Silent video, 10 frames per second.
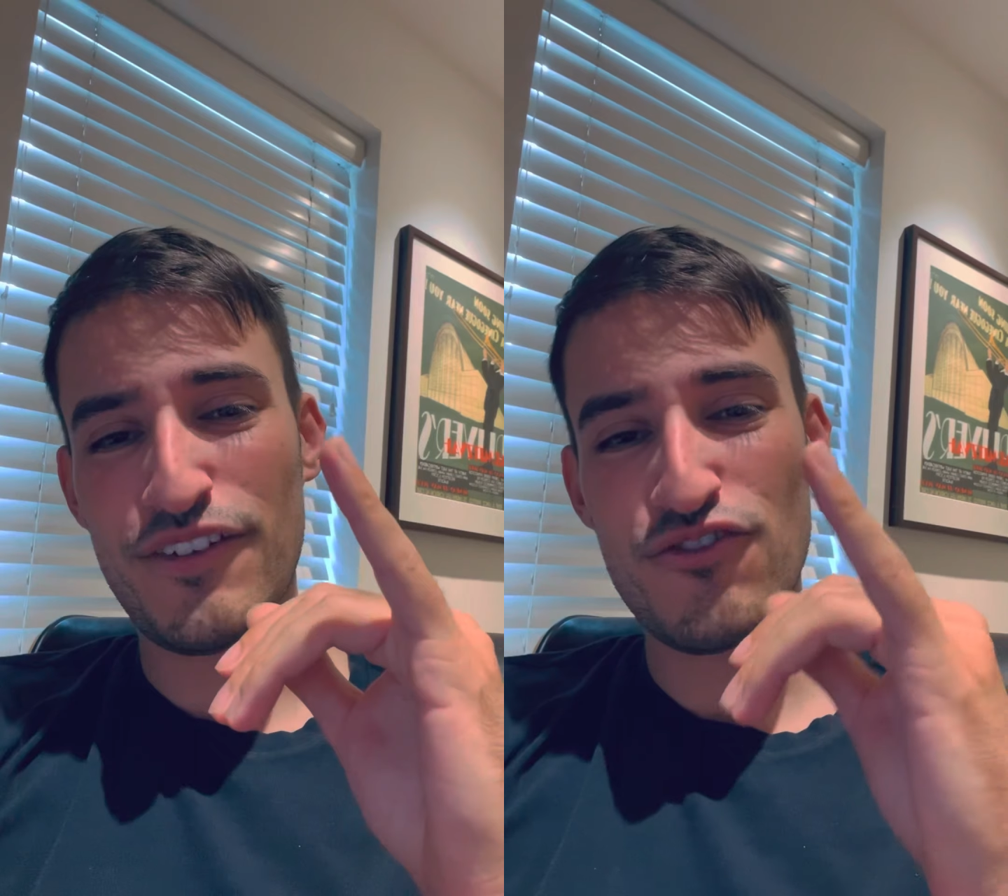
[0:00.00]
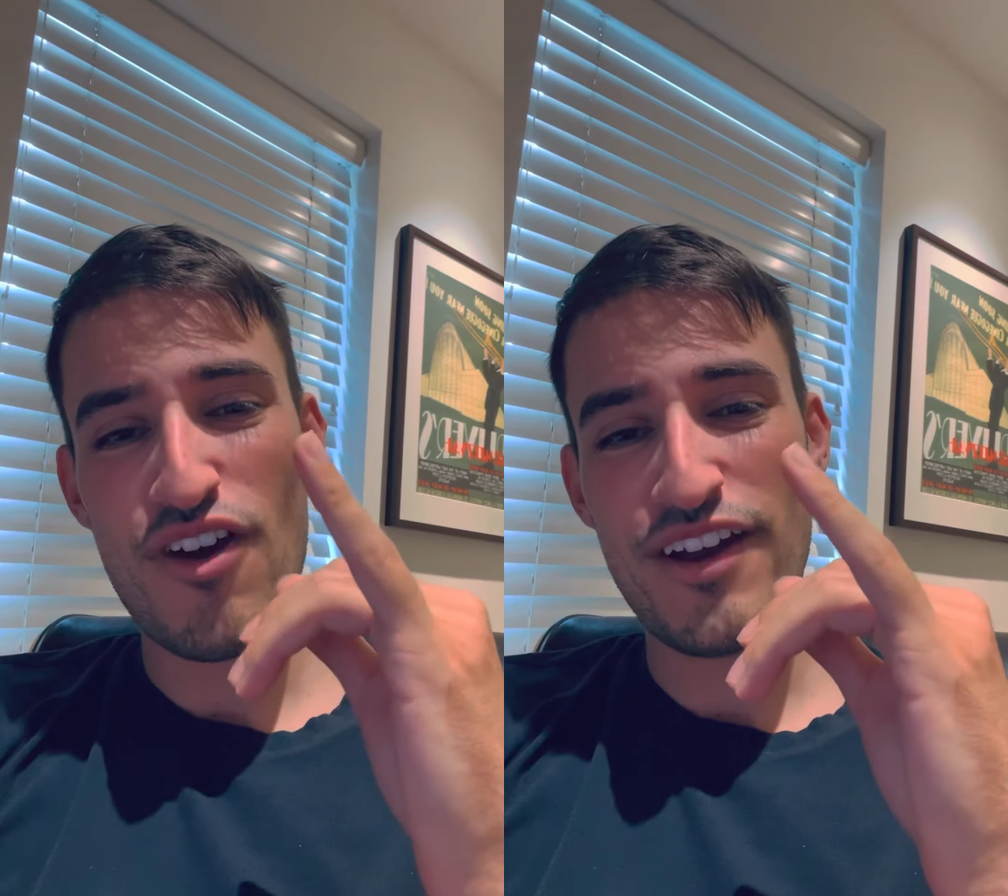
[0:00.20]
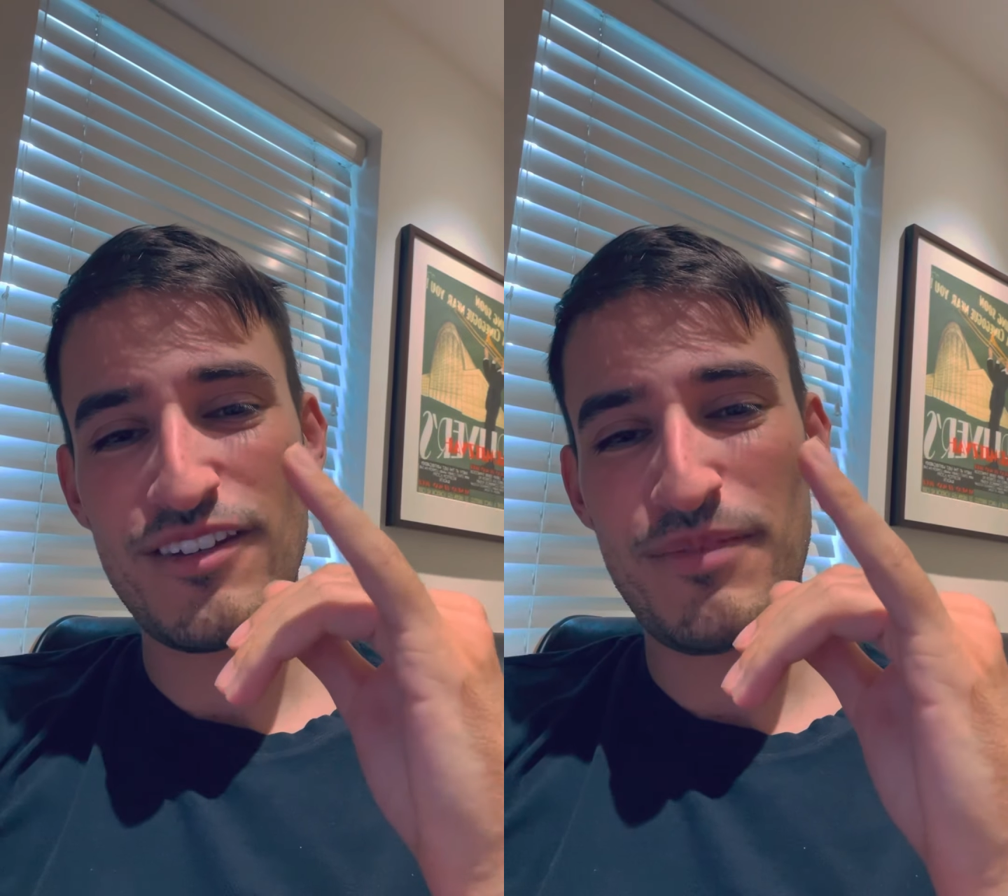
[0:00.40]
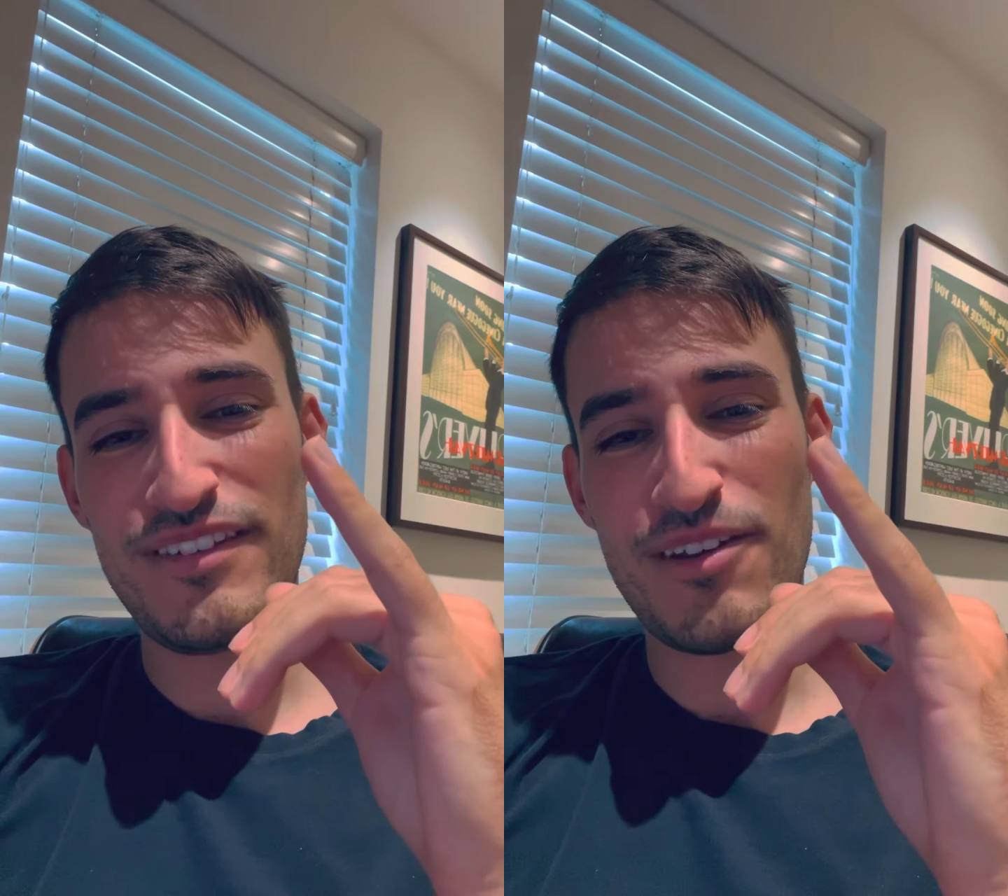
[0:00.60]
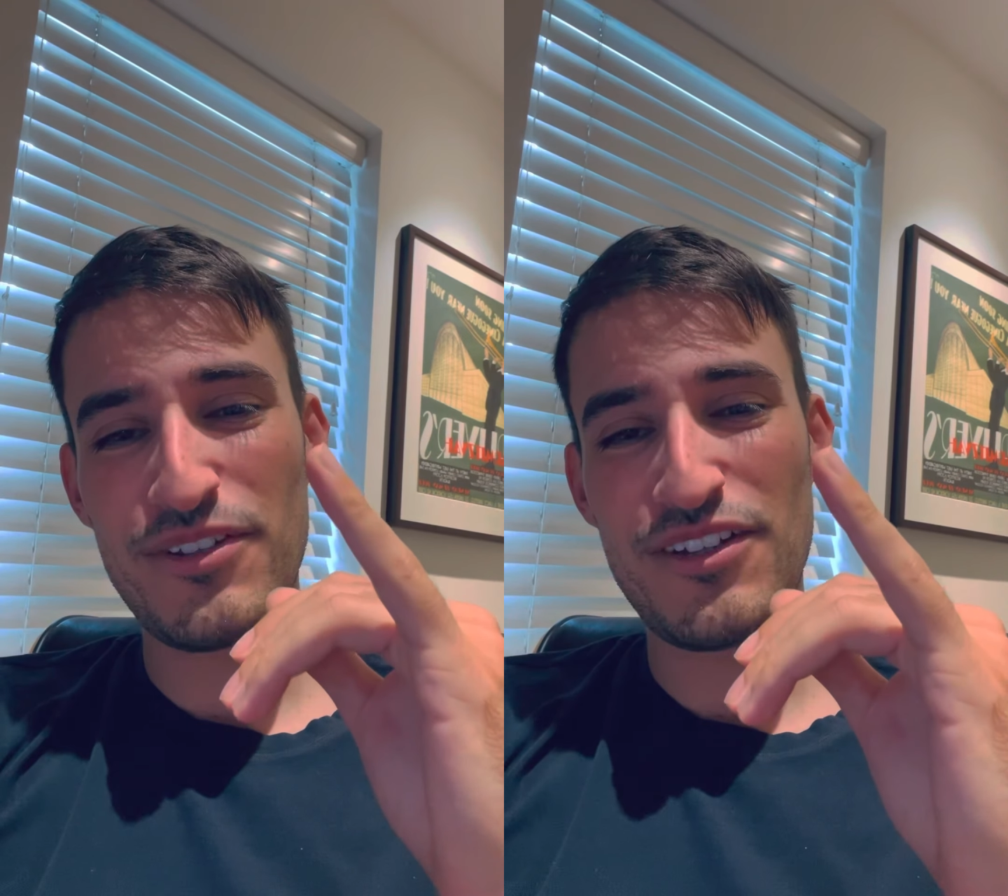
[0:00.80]
trying to be
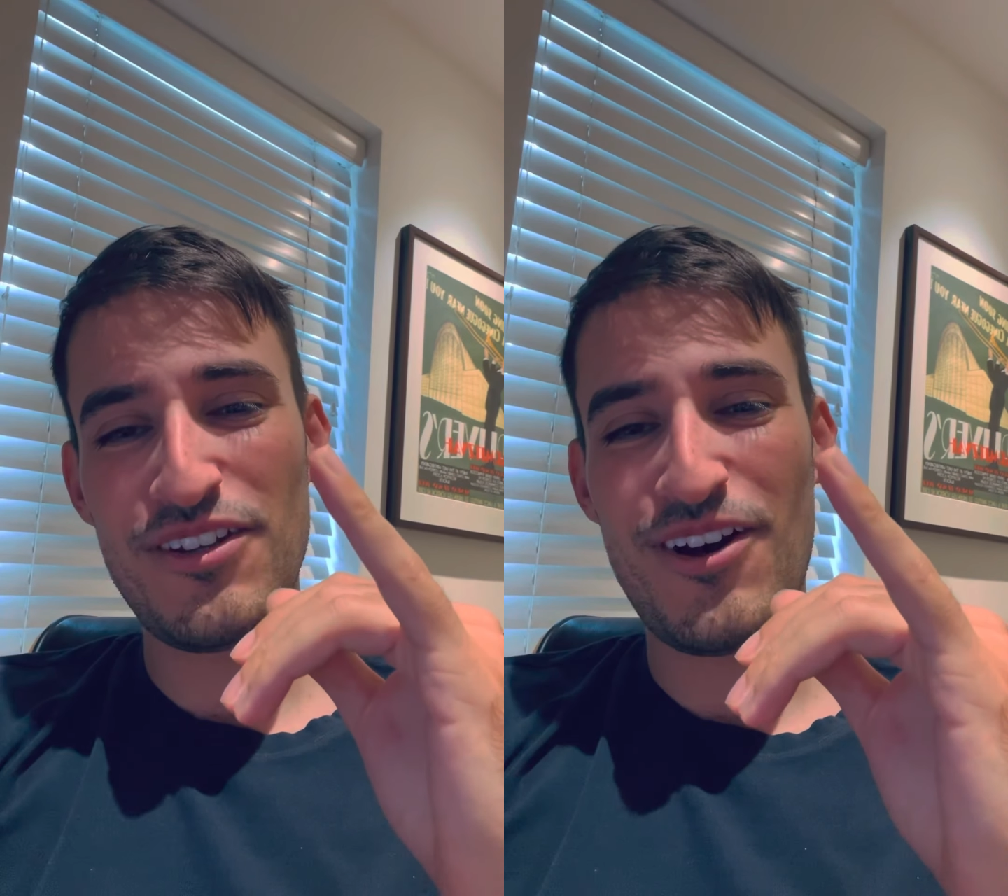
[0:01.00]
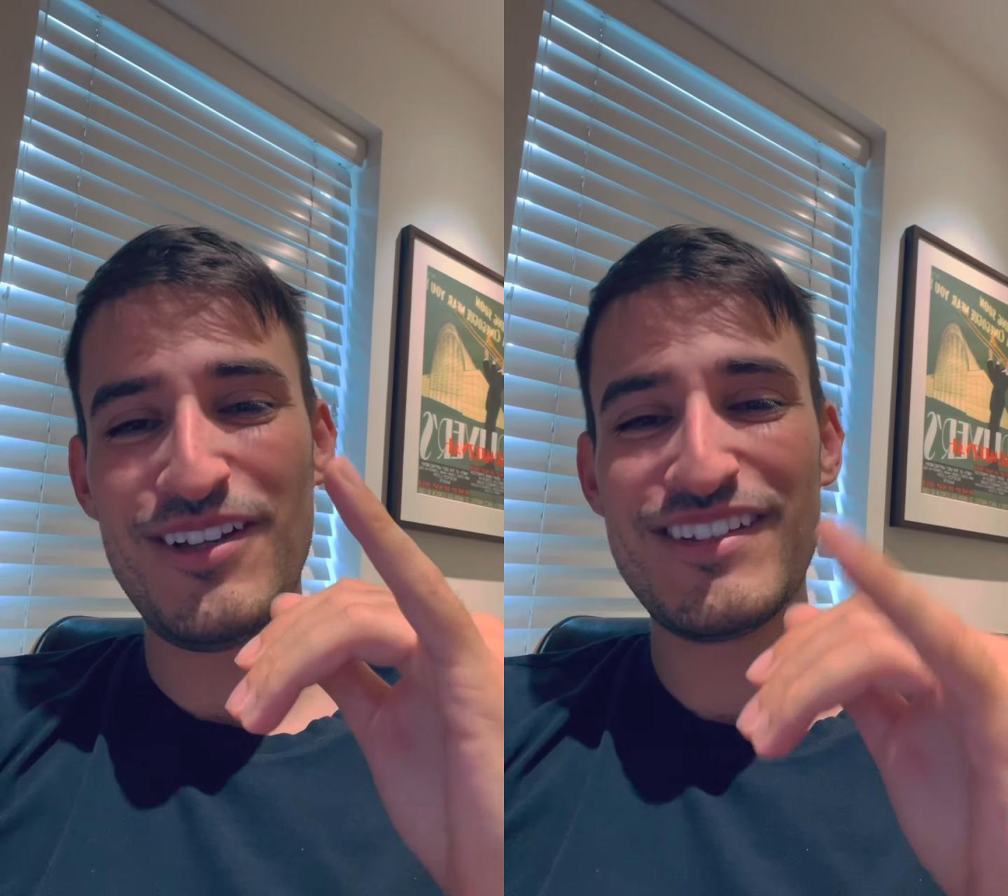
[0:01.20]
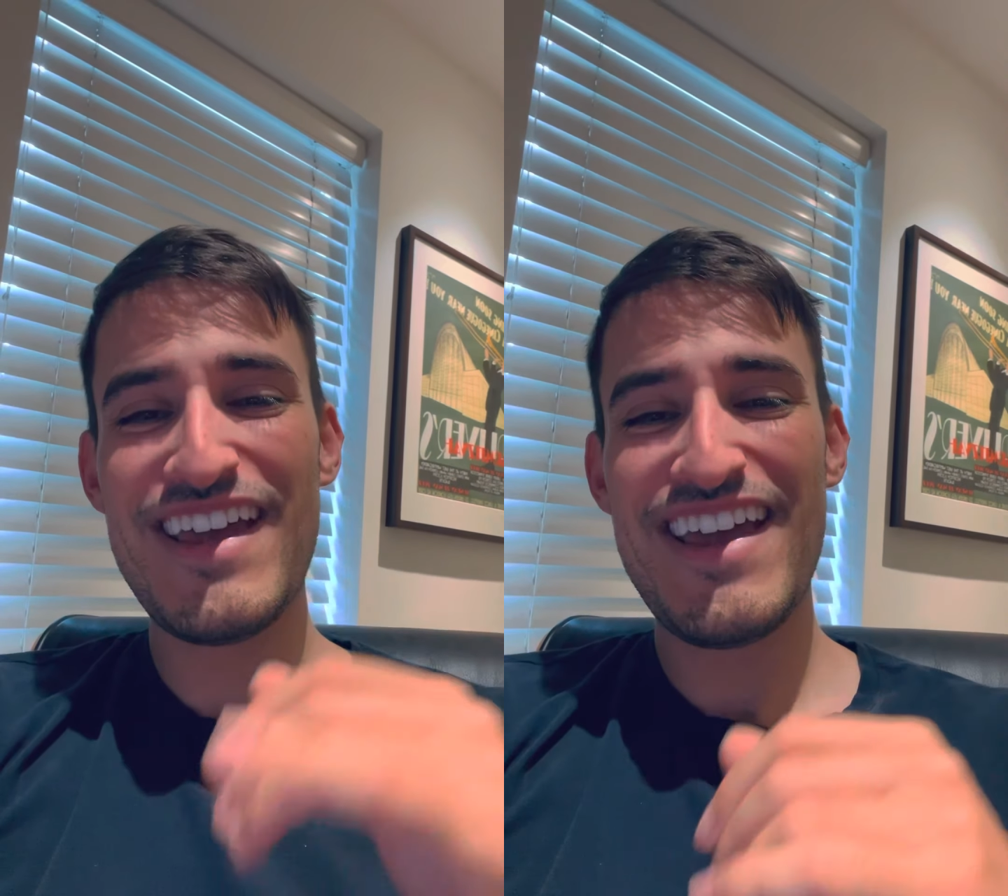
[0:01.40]
someone you're not.